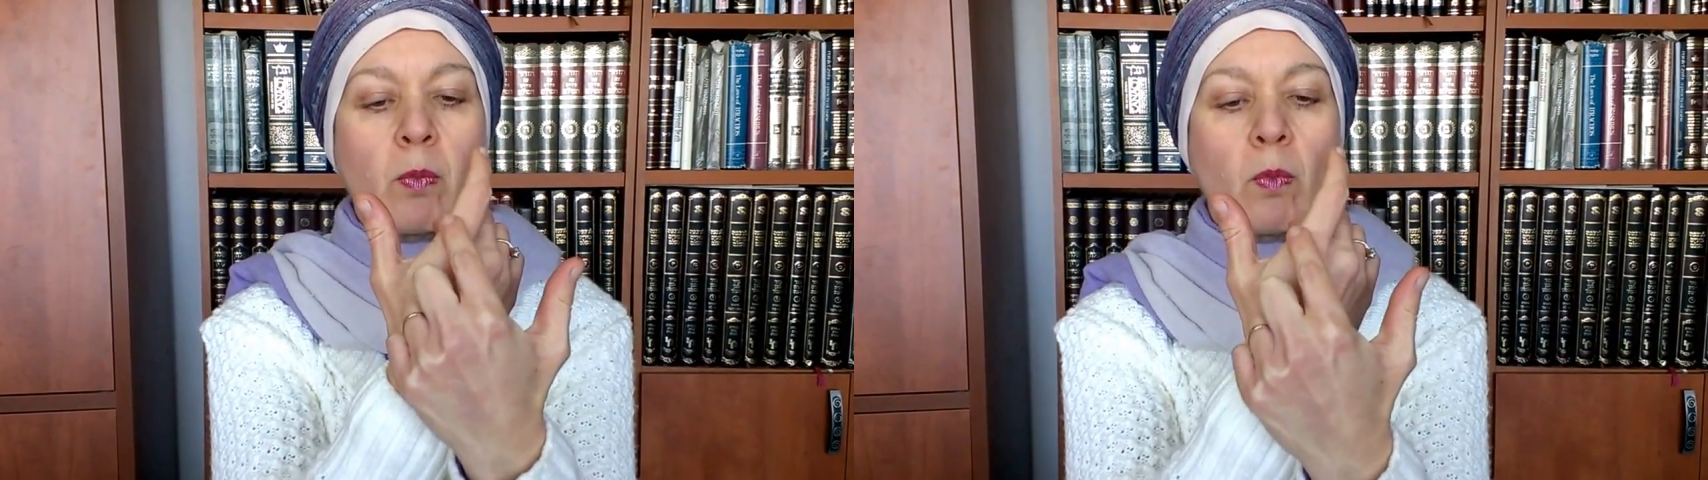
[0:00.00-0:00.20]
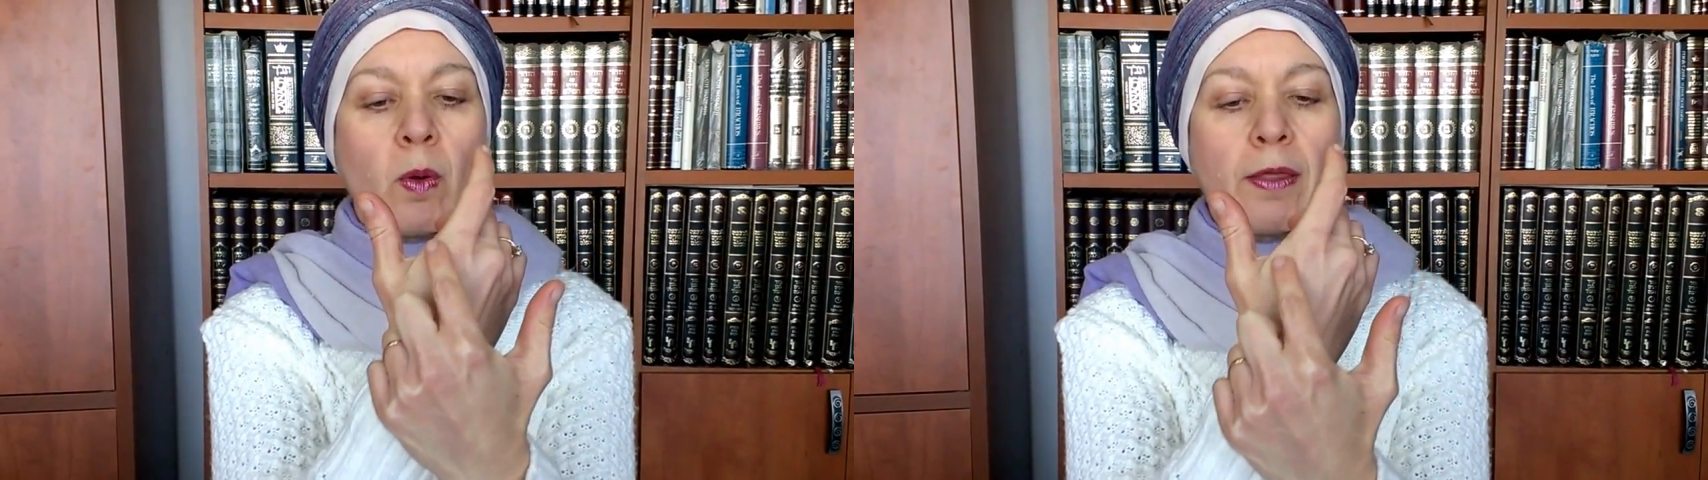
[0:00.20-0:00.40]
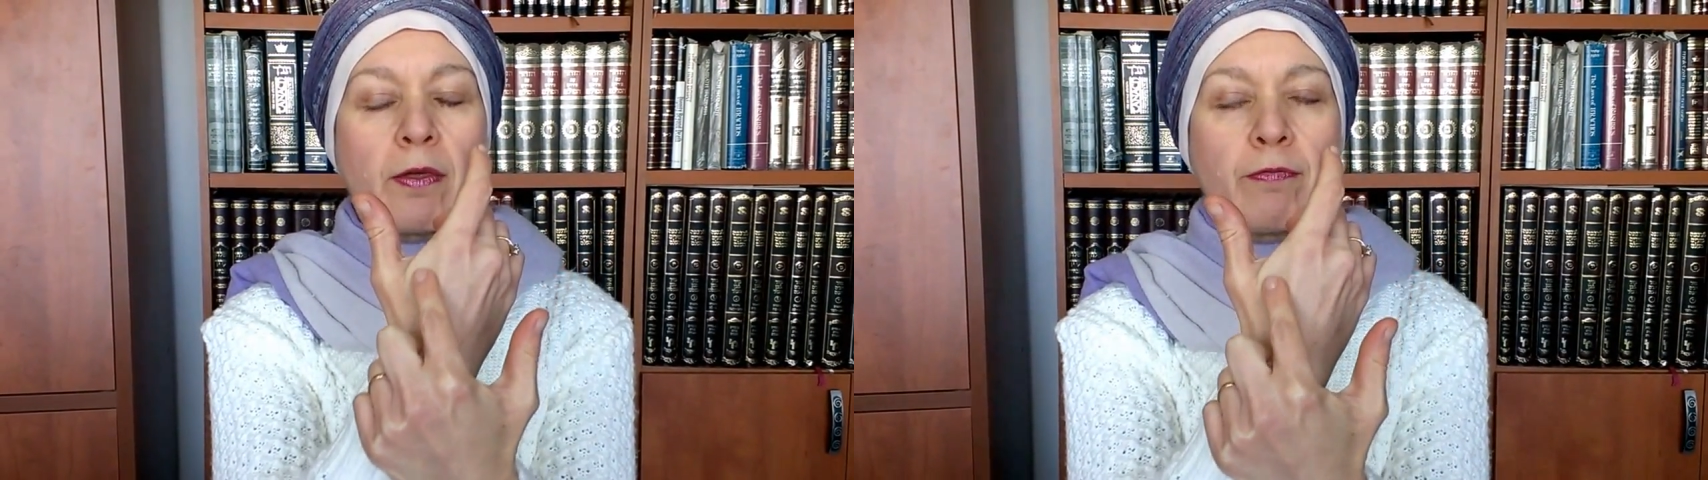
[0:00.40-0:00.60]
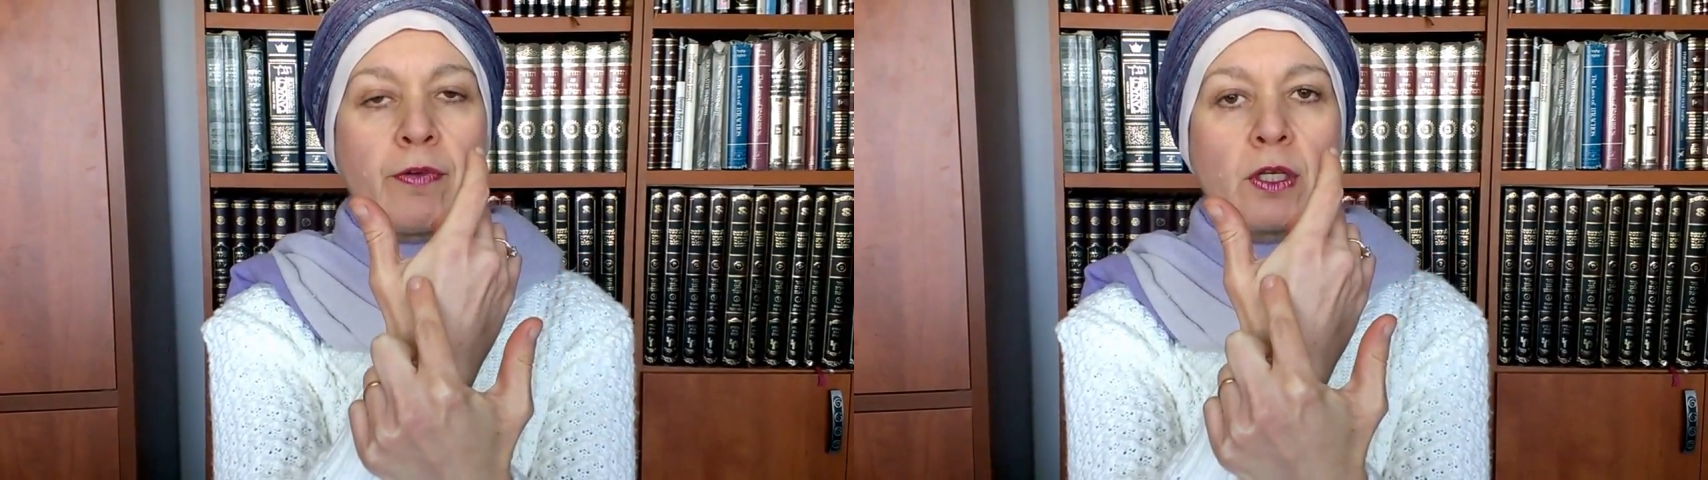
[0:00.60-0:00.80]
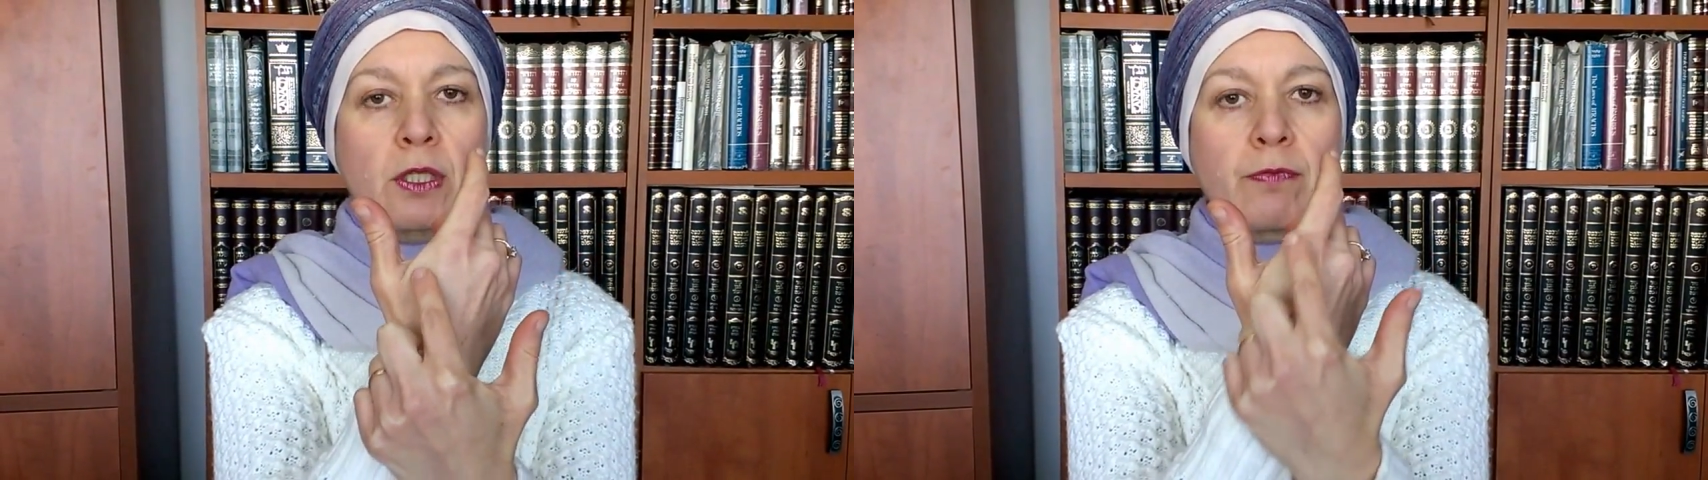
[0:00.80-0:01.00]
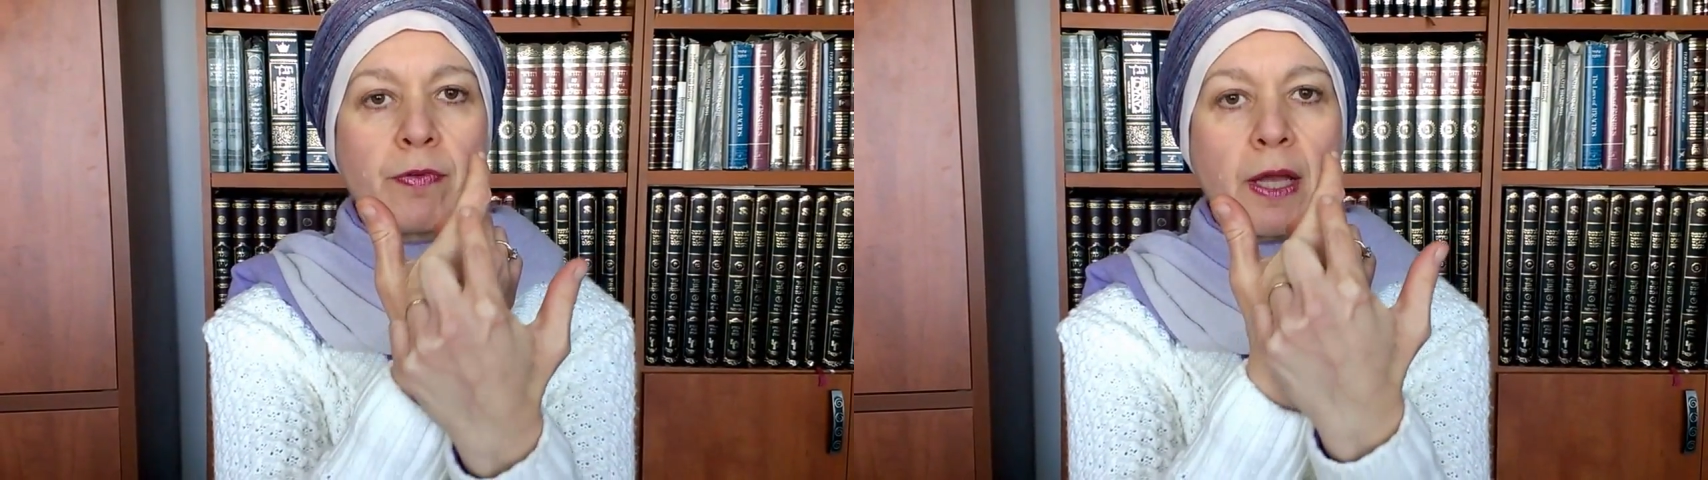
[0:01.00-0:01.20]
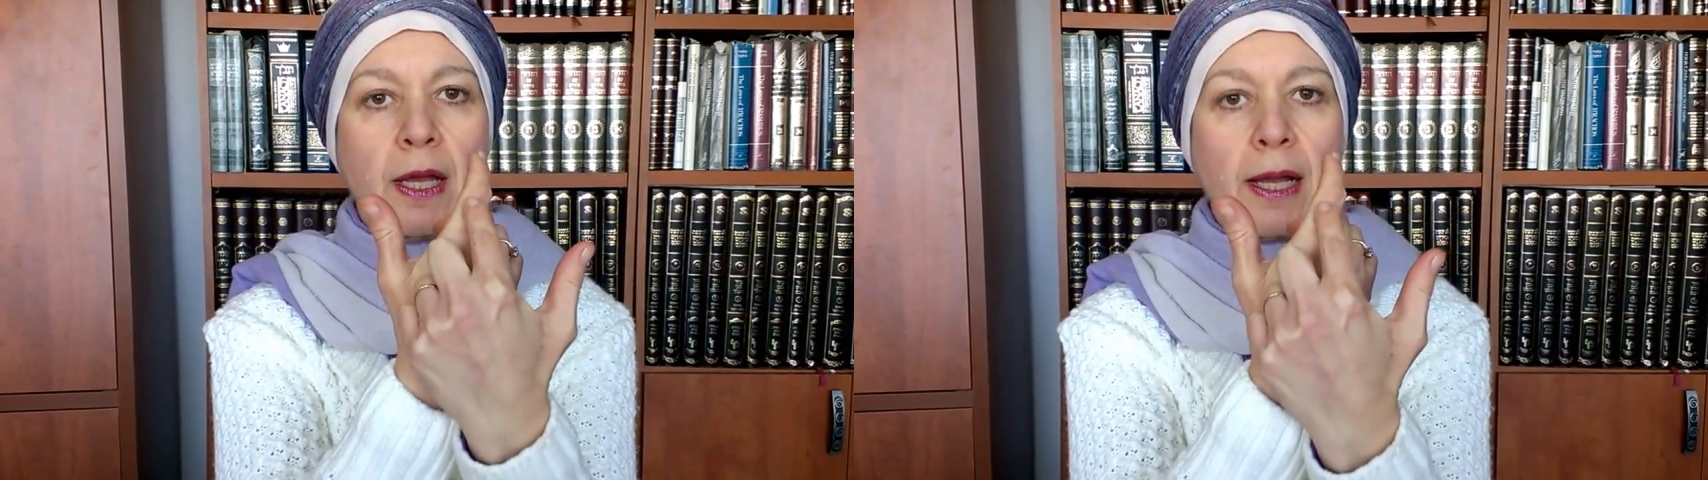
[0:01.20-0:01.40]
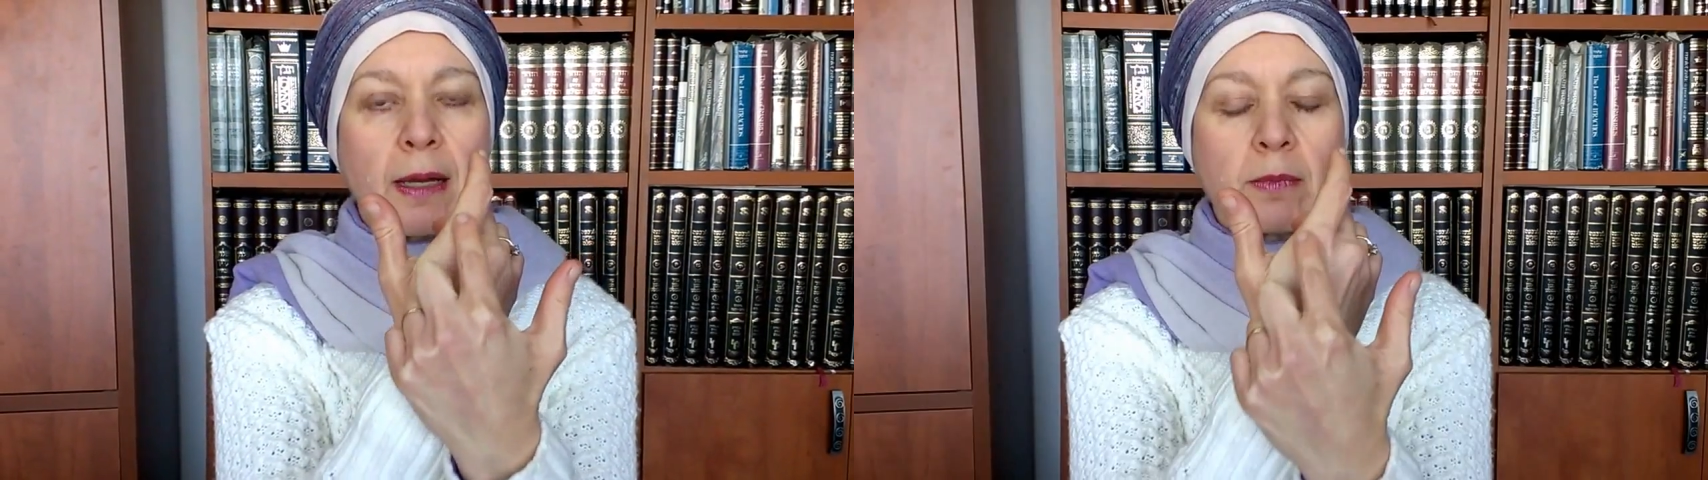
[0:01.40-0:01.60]
where the first
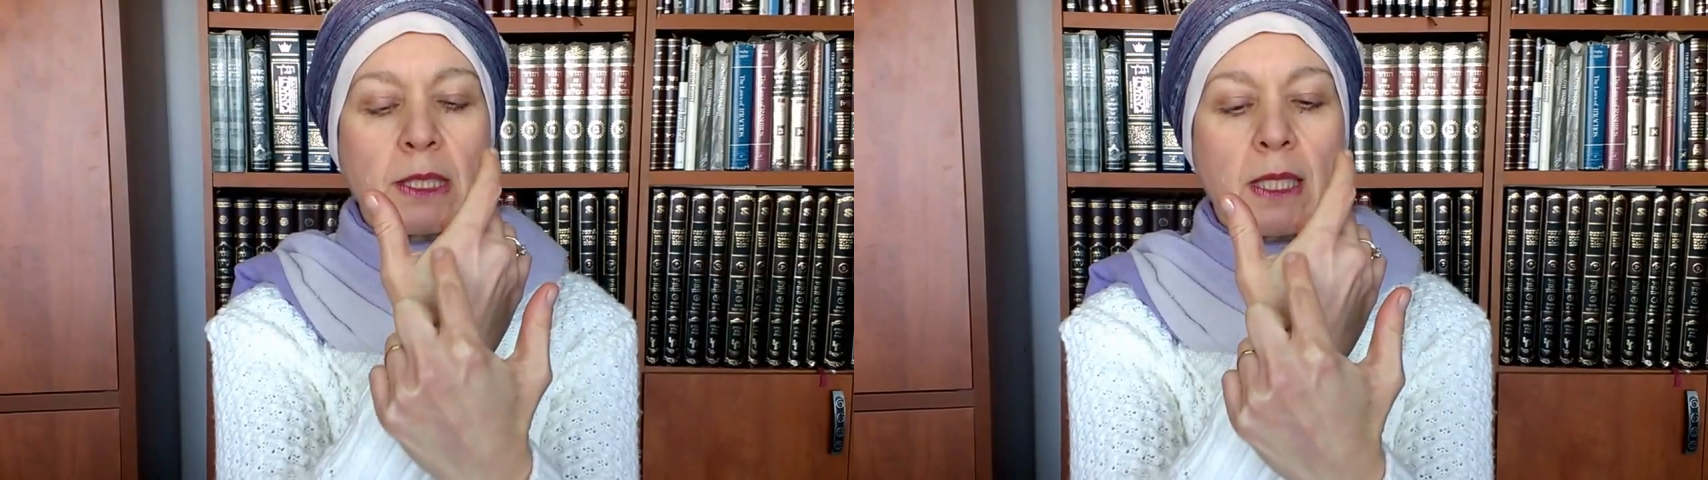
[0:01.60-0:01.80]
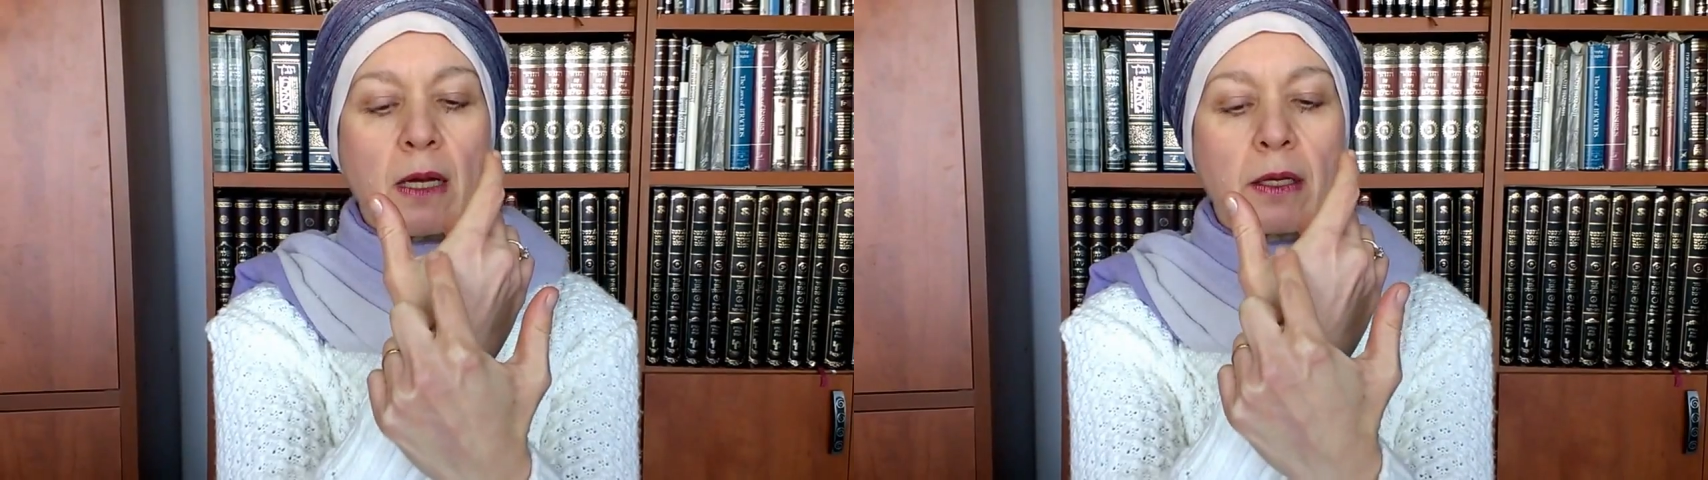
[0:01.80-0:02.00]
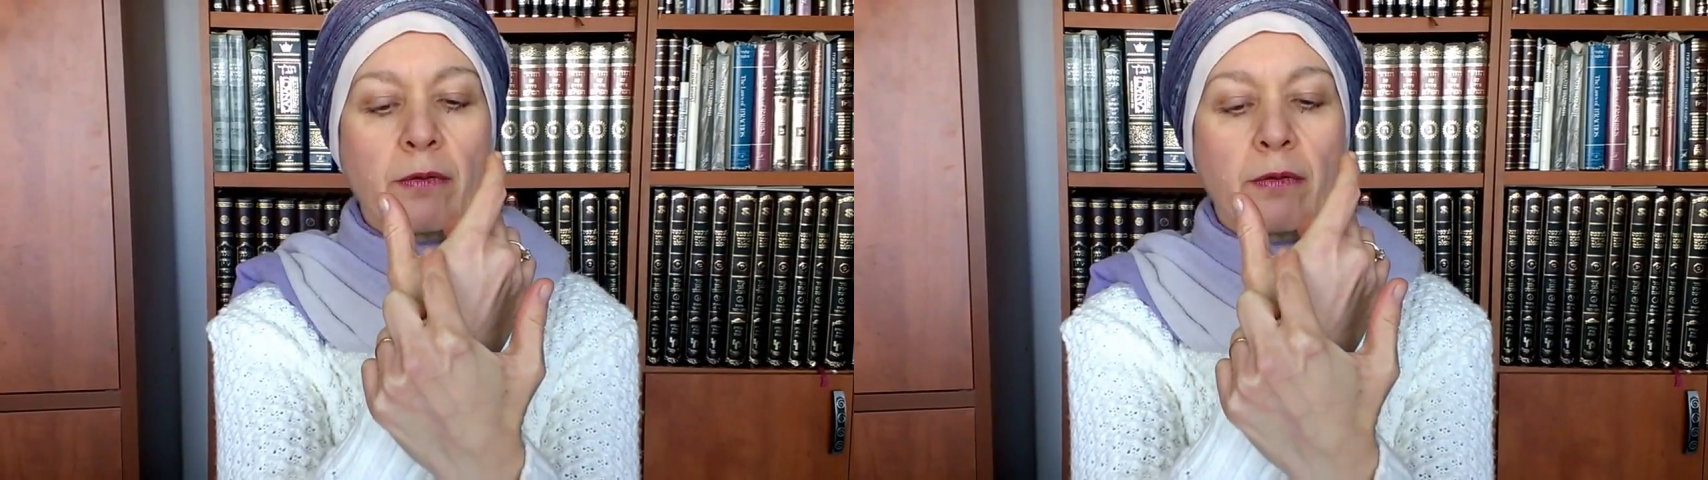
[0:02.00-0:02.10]
finger comes down.